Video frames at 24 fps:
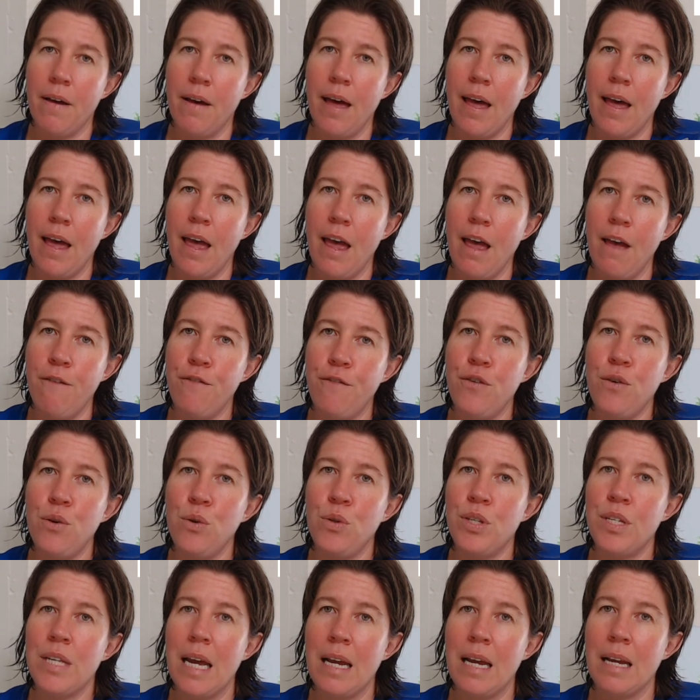if you
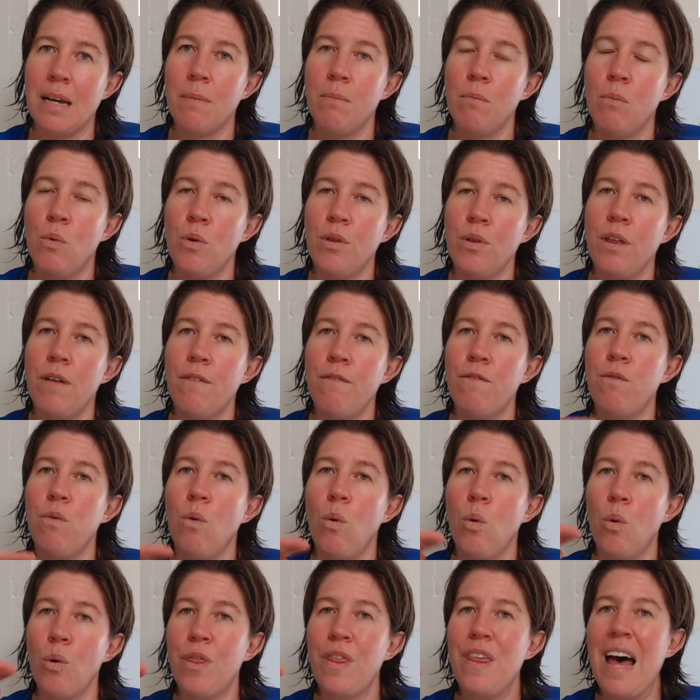take more than
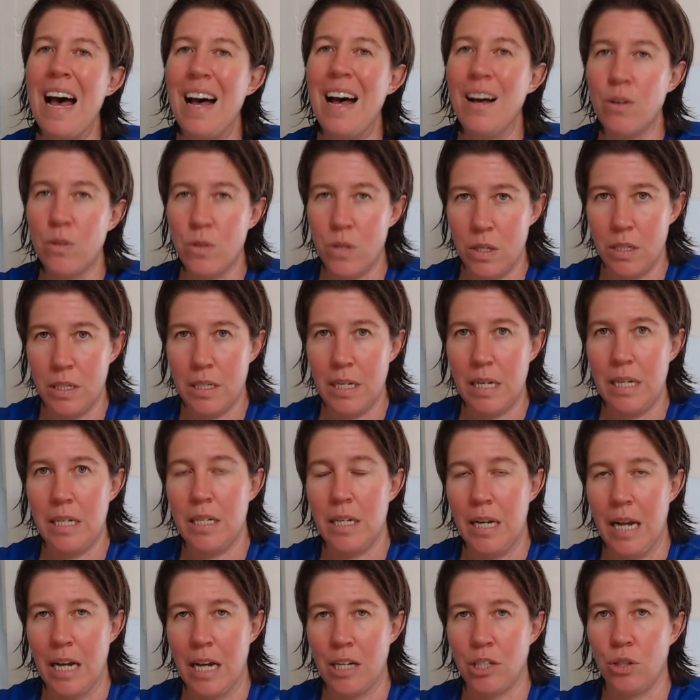4,000
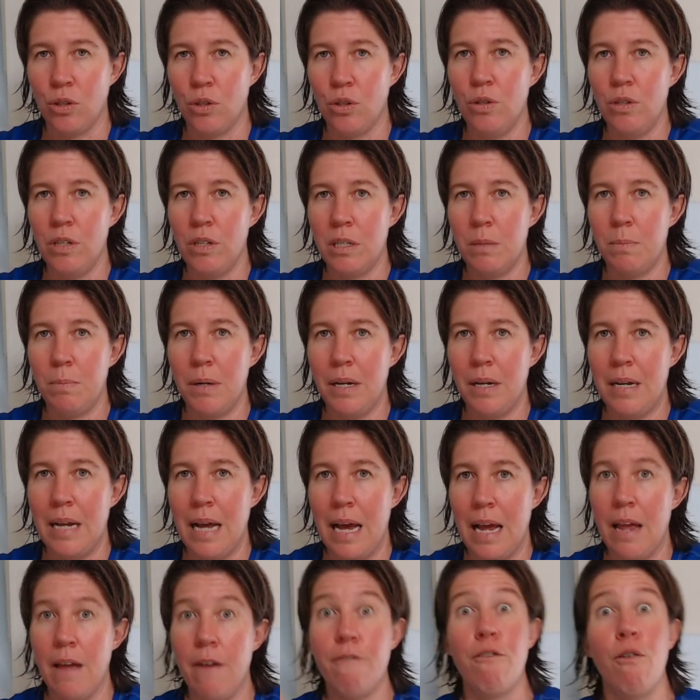international units per
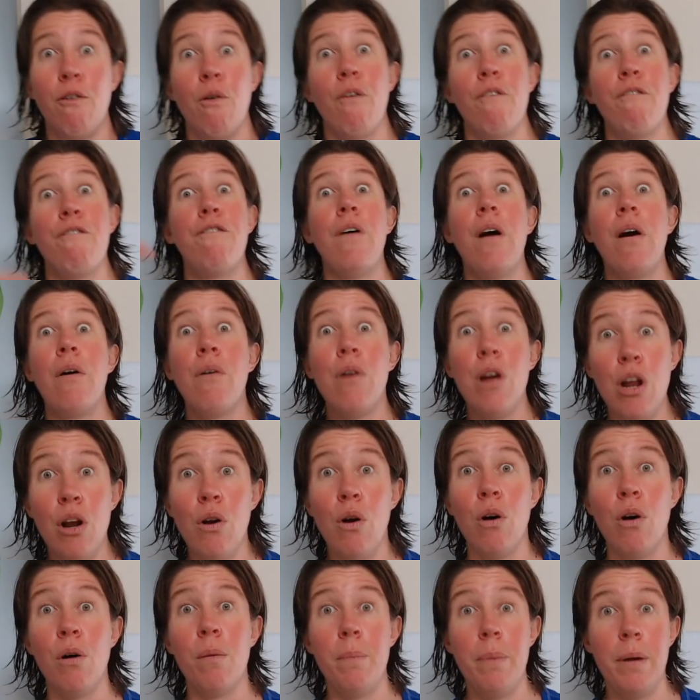day for a very
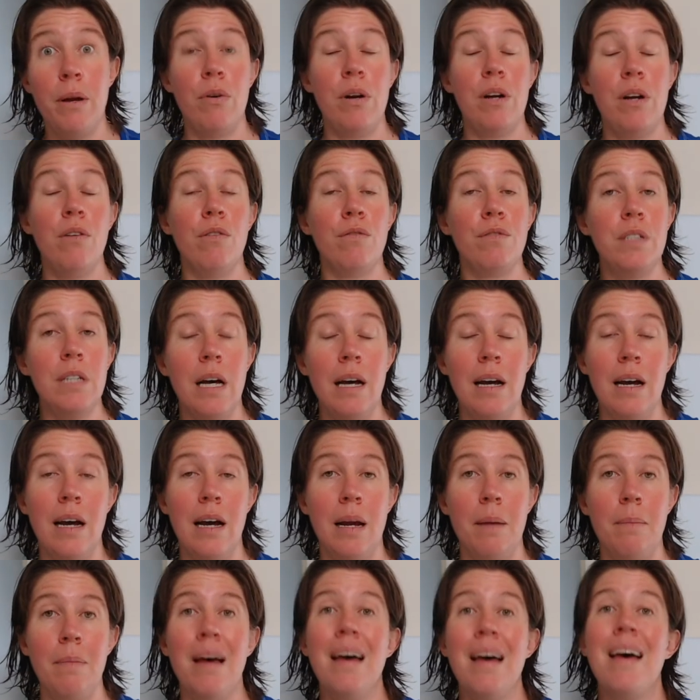long period of
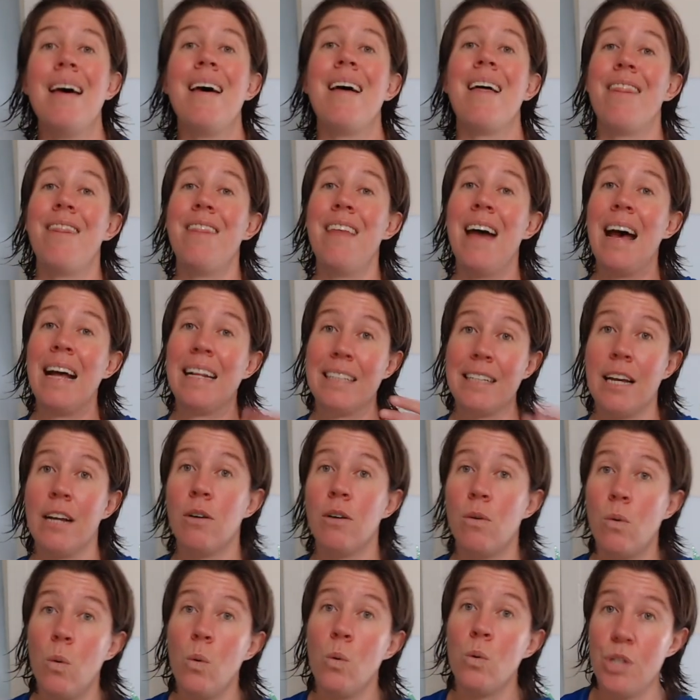time, that
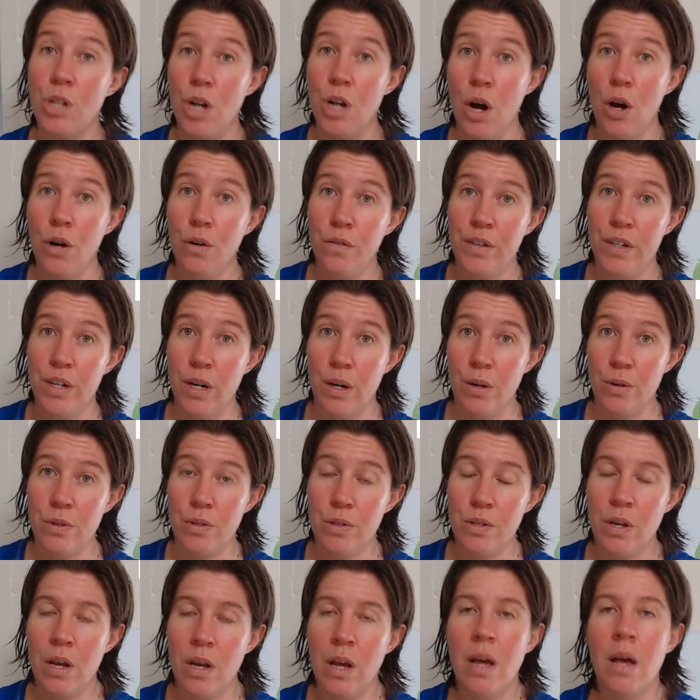can cause an
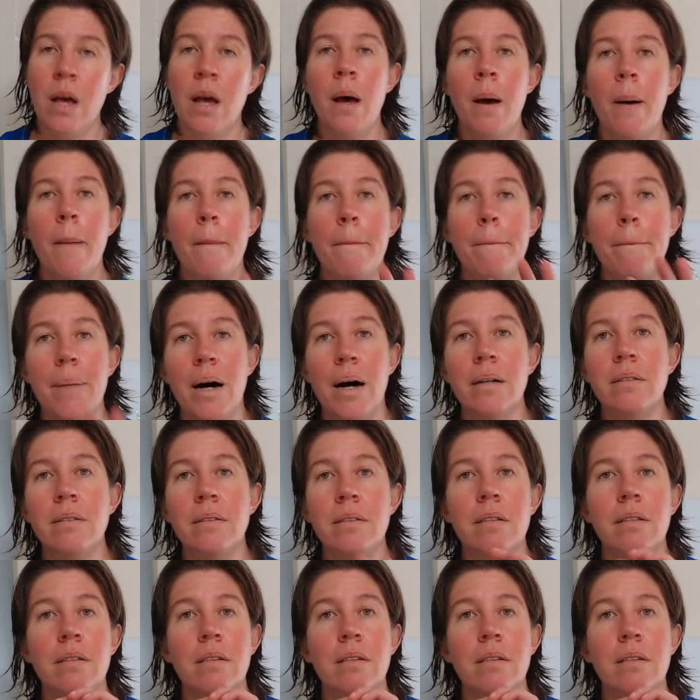overdose. But